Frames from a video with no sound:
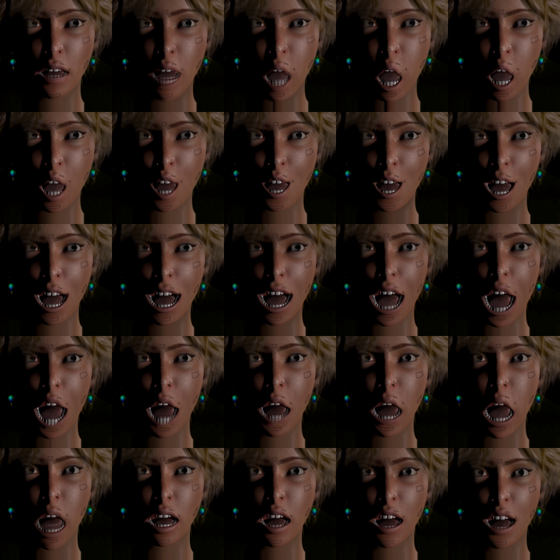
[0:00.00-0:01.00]
the Roba
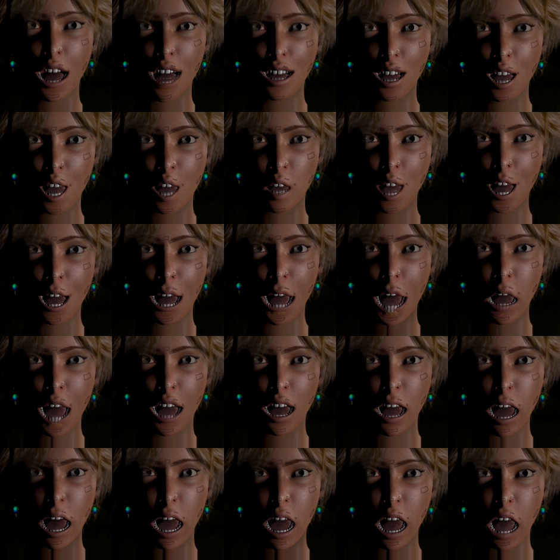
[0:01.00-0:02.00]
el-Khaliyah or empty
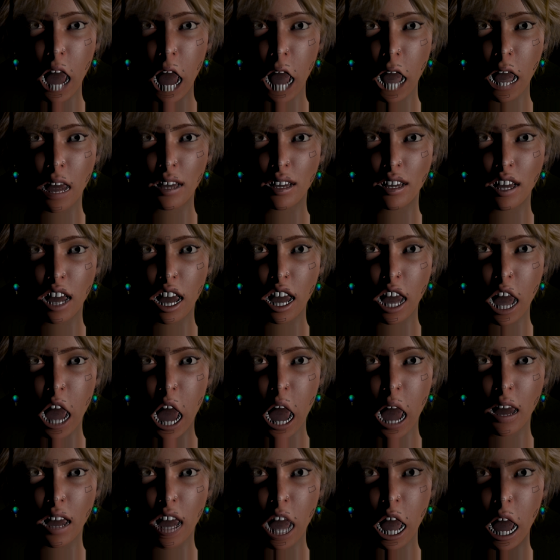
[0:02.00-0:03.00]
space of the
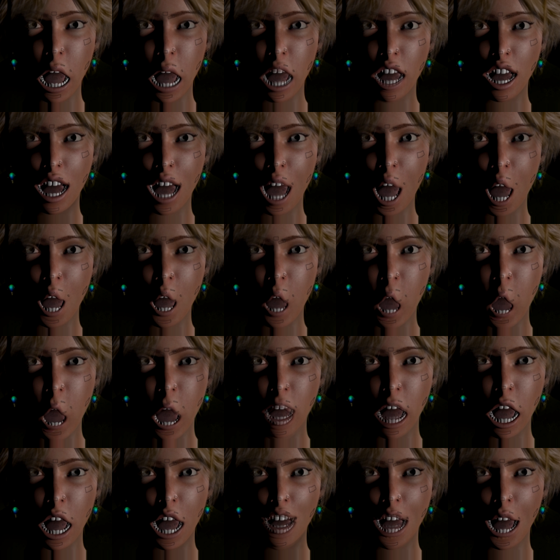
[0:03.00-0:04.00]
ancients and Dana or
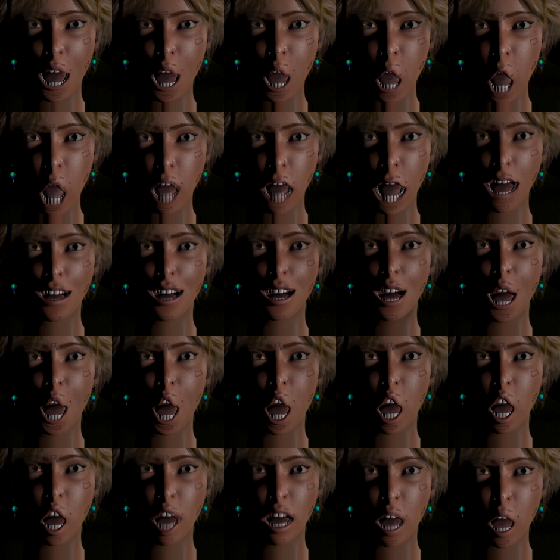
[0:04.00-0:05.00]
crimson desert of the
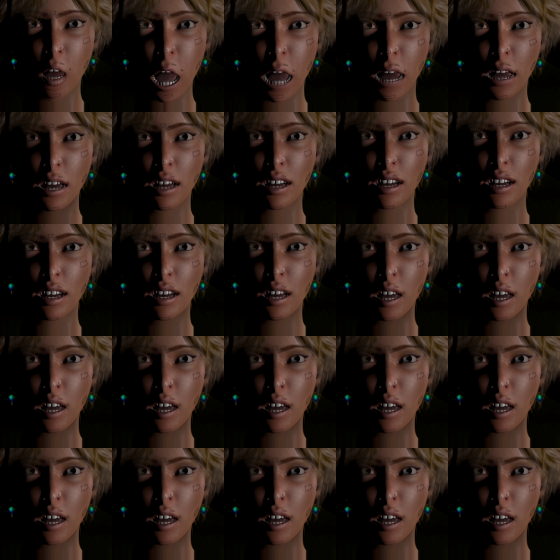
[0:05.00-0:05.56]
modern Arabs,